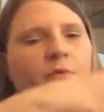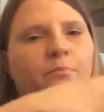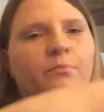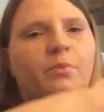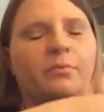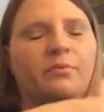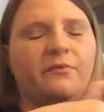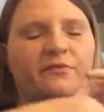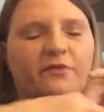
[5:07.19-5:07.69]

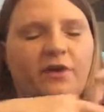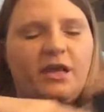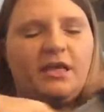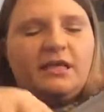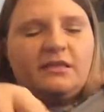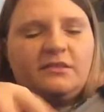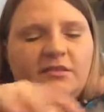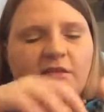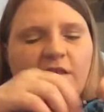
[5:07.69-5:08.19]
But before I
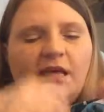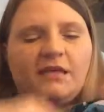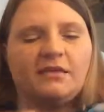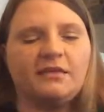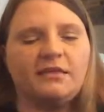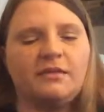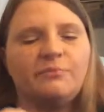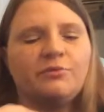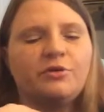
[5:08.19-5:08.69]
get to that
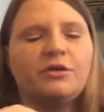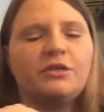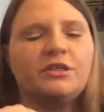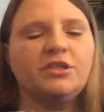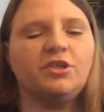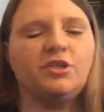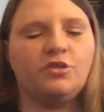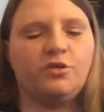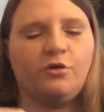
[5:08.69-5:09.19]
zipper
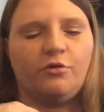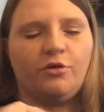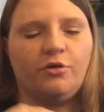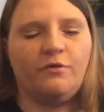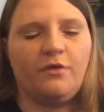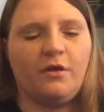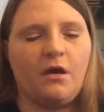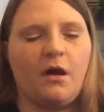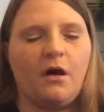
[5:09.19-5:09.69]
and show
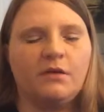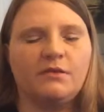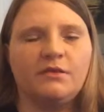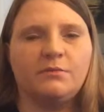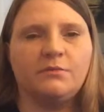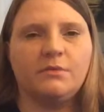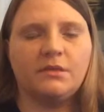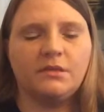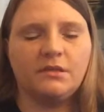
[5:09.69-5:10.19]
you the
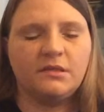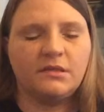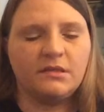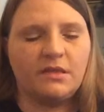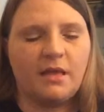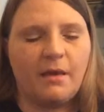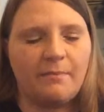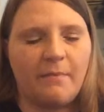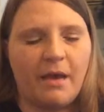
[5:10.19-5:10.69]
awesomeness
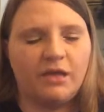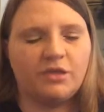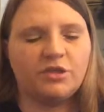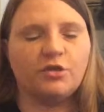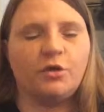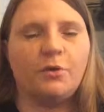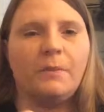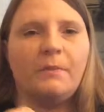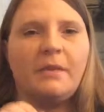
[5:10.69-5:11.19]
that Matt
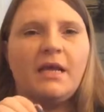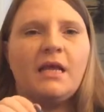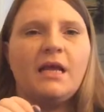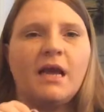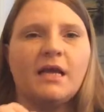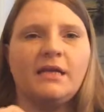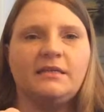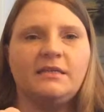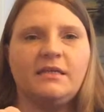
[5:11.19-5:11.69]
showed me,
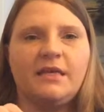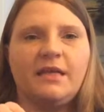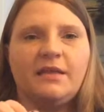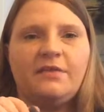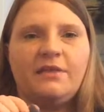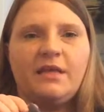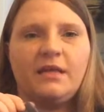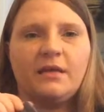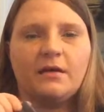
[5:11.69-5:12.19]
I
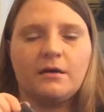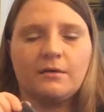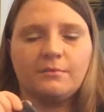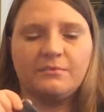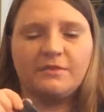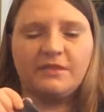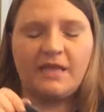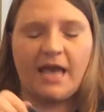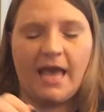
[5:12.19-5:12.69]
did the
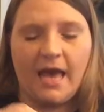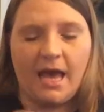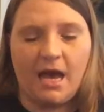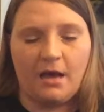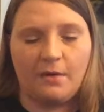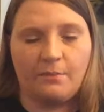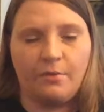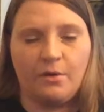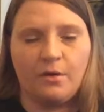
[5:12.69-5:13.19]

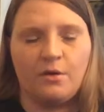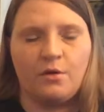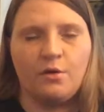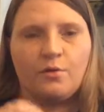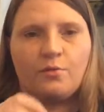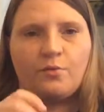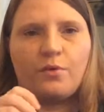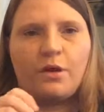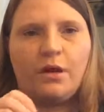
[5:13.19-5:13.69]
tab
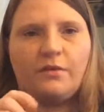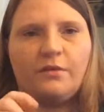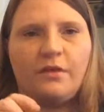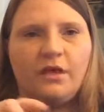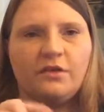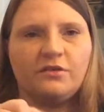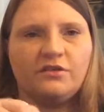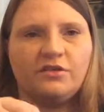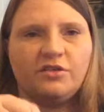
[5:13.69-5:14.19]
right
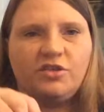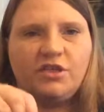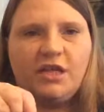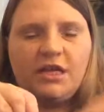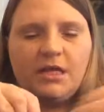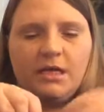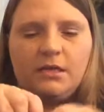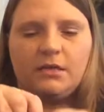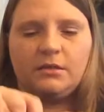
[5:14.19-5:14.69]
there so she
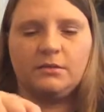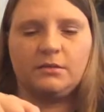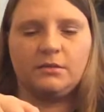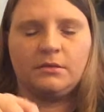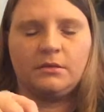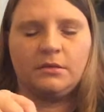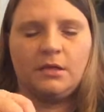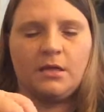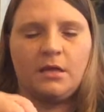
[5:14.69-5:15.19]
could
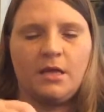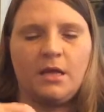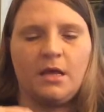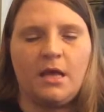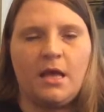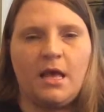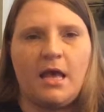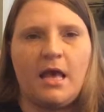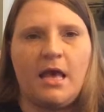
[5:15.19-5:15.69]

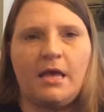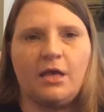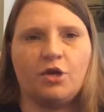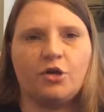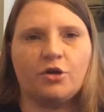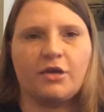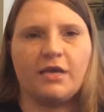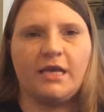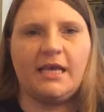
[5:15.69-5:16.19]
hang
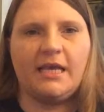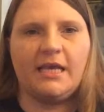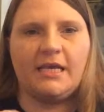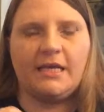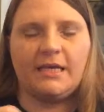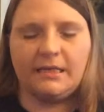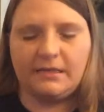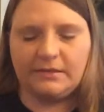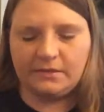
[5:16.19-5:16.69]
her
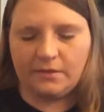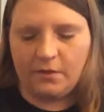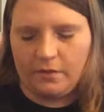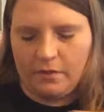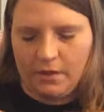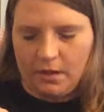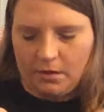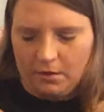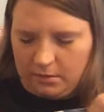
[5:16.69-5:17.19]
keys
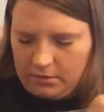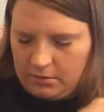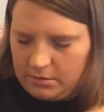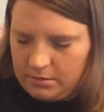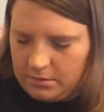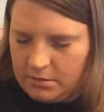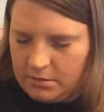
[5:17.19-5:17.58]
on there.